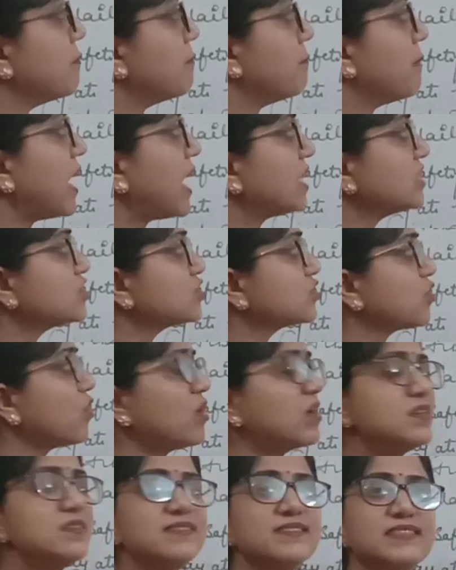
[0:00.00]
Mask or
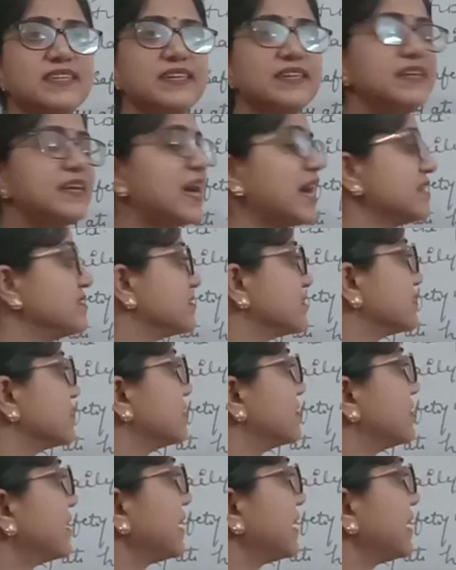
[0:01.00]
sanitizer?